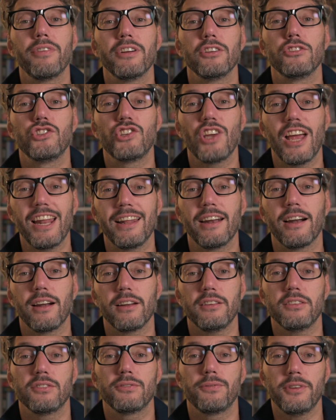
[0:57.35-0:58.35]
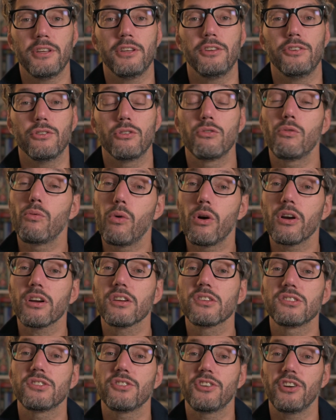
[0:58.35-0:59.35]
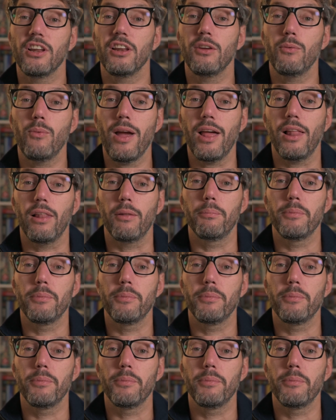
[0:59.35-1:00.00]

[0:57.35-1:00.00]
a generalist figure works really well,